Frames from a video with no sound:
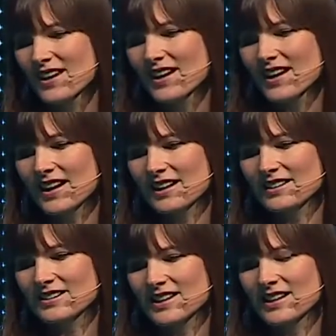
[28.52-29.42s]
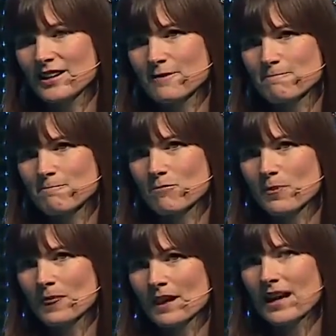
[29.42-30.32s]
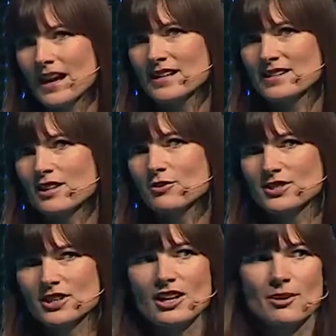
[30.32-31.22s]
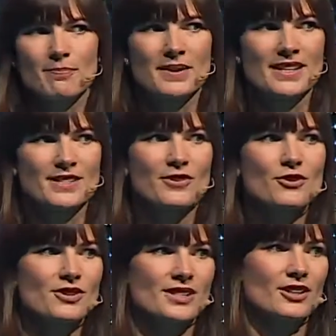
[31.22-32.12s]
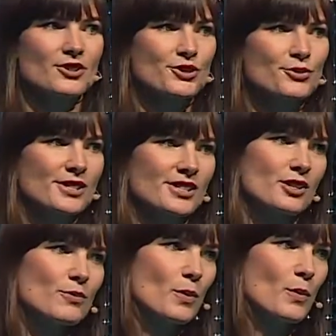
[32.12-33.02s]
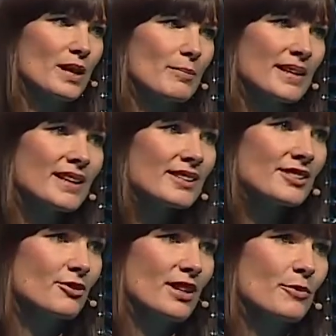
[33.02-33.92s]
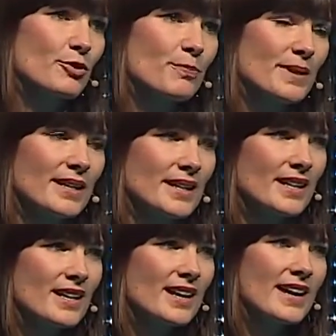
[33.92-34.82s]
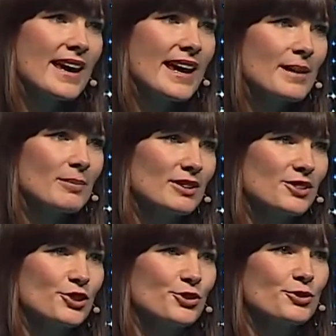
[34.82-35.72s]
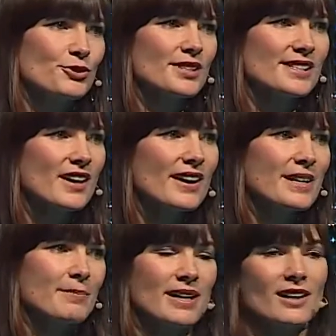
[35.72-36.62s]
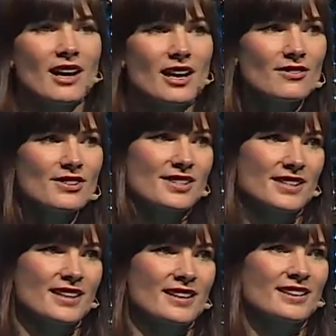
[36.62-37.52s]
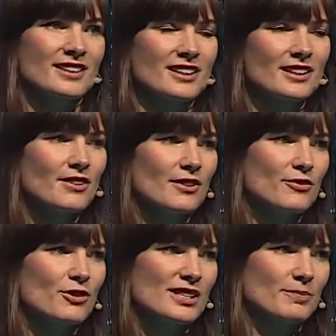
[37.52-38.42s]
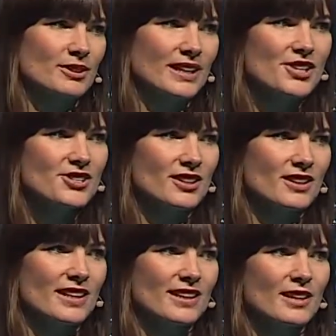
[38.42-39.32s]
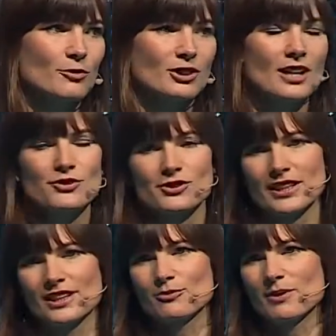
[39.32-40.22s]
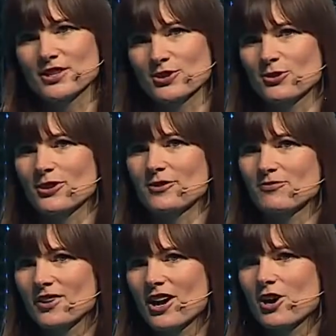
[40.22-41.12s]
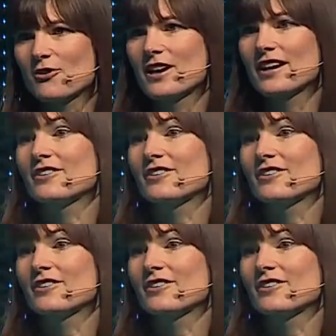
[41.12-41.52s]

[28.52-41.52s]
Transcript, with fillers: And um, as our startup is focusing on students' growth and well-being, so they would be able to design better lives and uh, live their fullest potential, then I would love to tell you my story, how I